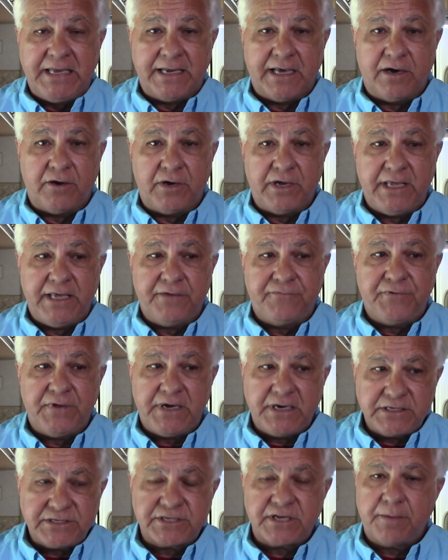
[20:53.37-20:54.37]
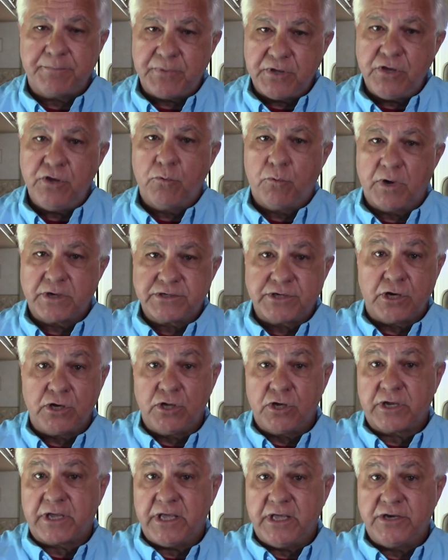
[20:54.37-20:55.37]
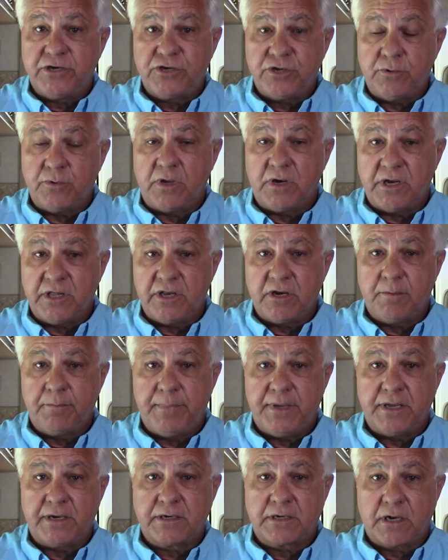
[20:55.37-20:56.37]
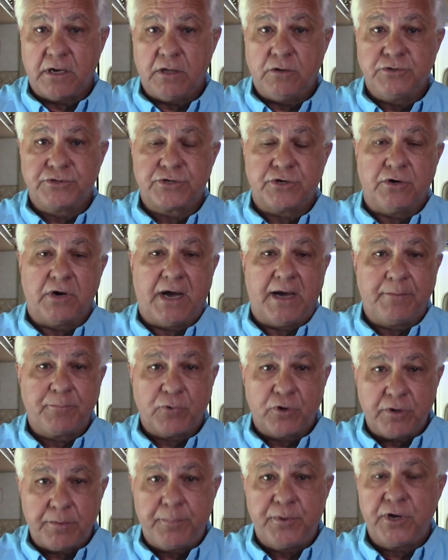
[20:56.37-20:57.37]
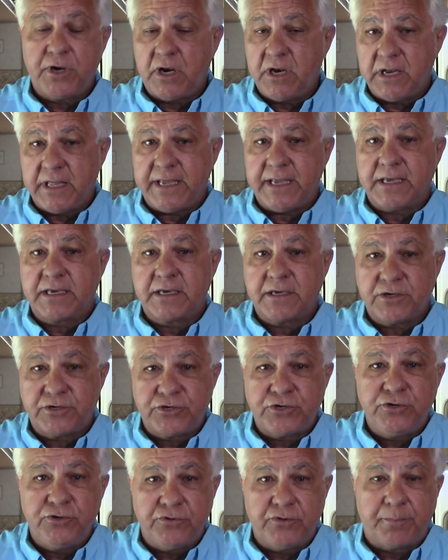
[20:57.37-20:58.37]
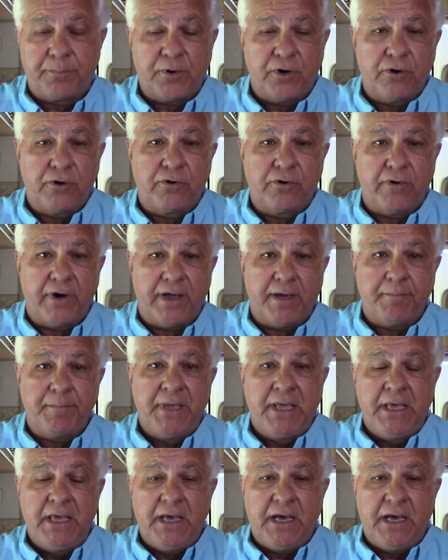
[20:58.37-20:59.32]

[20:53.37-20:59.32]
Now, if it is something you want to look into a little bit closer, I'm going to put a link to the program